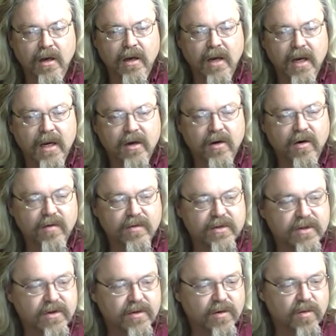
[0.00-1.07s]
And over
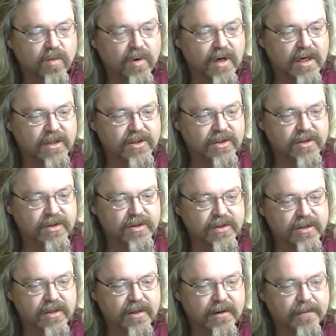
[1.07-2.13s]
to the
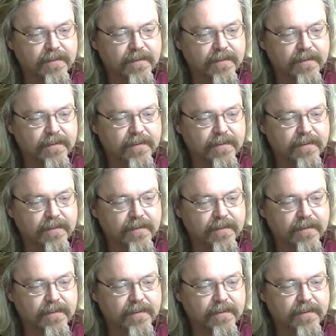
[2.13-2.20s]
watchers.